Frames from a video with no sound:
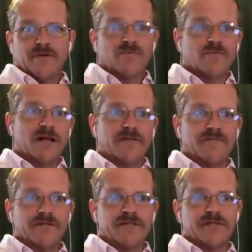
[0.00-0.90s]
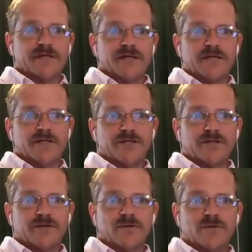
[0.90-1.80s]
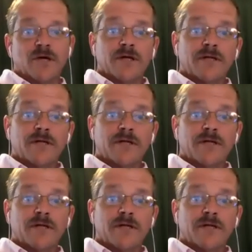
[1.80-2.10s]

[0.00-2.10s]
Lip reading: relevancy to